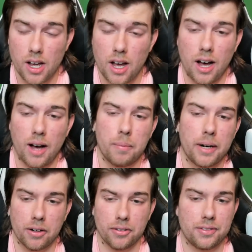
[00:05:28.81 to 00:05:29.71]
but I
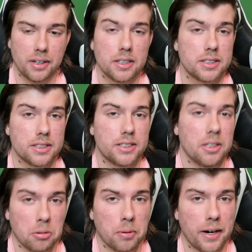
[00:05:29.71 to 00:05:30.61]
don't think it's a
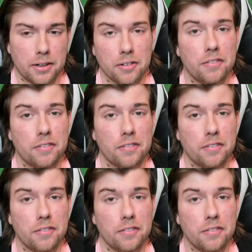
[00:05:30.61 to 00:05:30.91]
deal breaker